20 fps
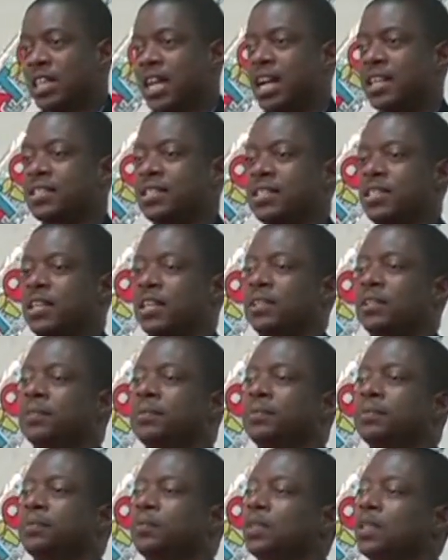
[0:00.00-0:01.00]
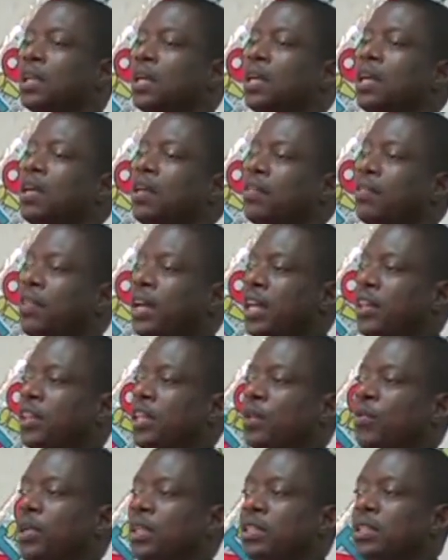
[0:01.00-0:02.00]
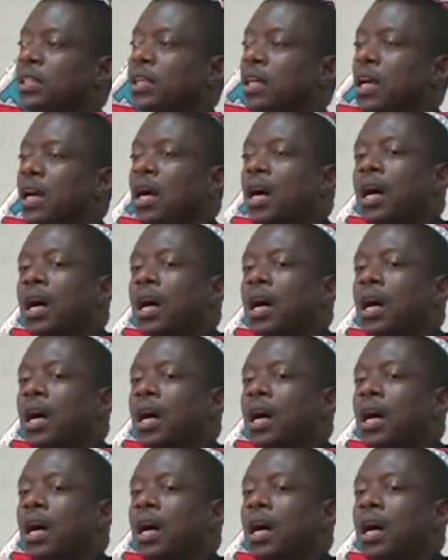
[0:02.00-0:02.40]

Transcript: last year that they would